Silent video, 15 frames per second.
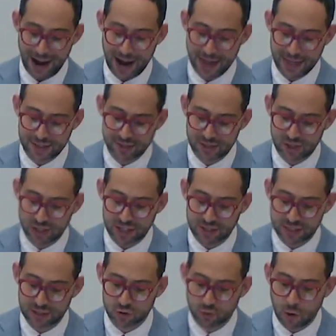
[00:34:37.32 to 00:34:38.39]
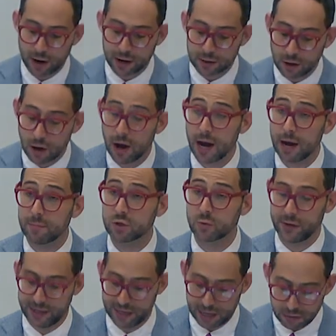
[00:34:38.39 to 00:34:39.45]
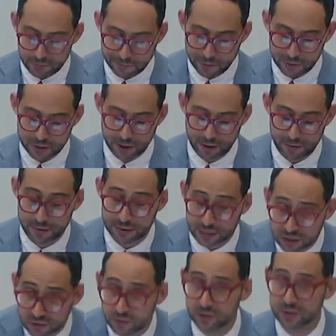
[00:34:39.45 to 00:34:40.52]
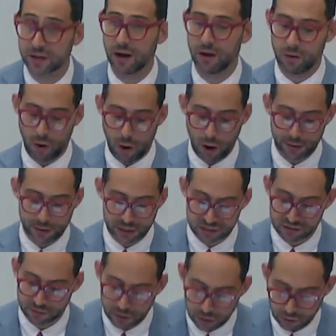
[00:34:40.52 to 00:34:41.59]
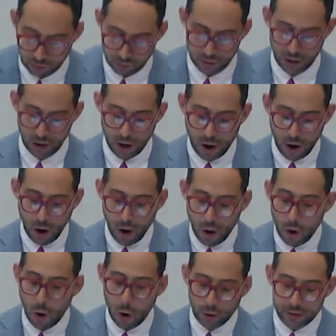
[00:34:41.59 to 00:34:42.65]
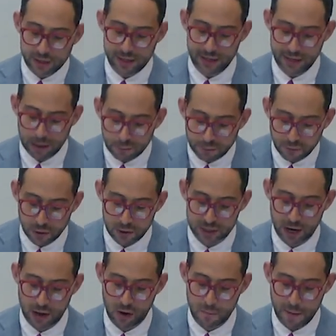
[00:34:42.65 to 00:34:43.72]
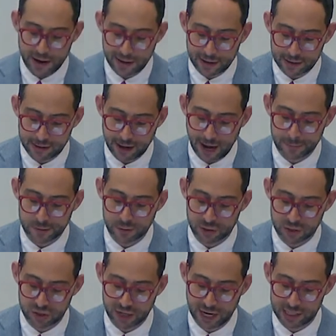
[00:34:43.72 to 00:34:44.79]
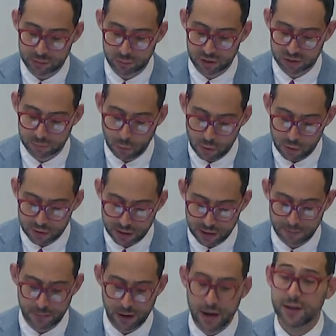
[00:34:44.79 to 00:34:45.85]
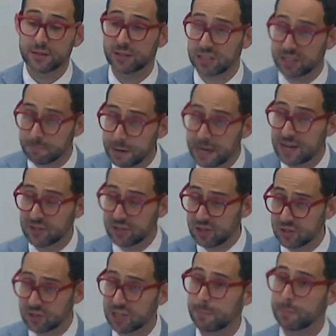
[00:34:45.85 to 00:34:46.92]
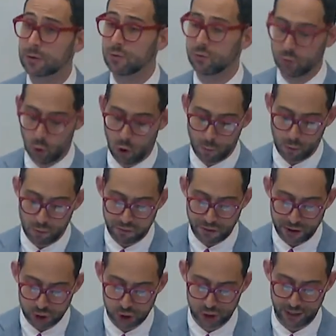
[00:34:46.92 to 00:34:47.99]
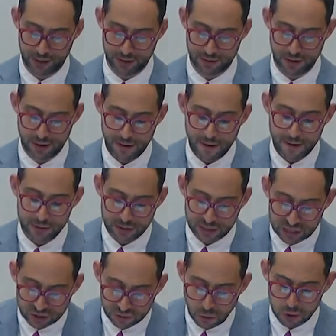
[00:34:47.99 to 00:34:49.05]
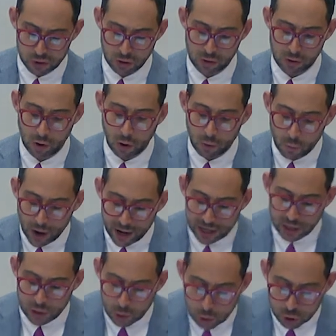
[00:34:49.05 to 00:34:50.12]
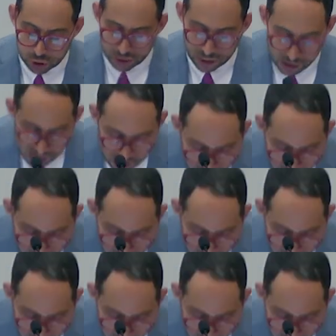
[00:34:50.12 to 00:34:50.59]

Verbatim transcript: I think suggesting drawing a line between the infertile and the dysfertile on this view. Only the infertile are making claims for the state to restore them to species-typical normal functioning. The dysfertile are already usually